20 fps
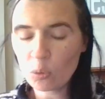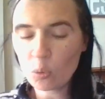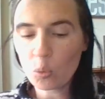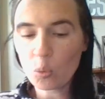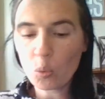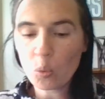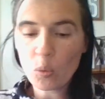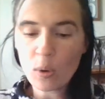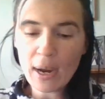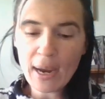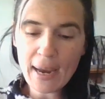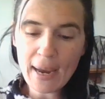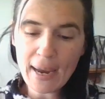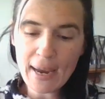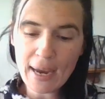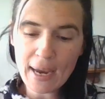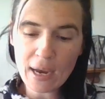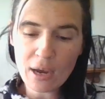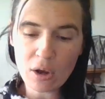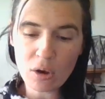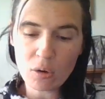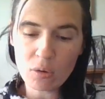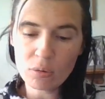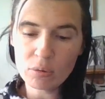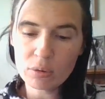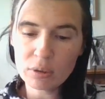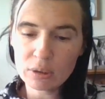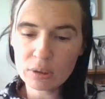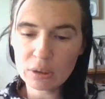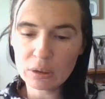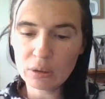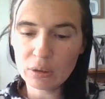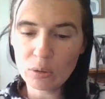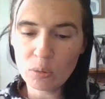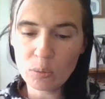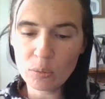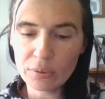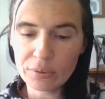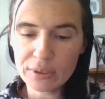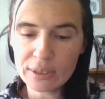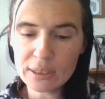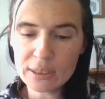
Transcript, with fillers: Wow, Lord,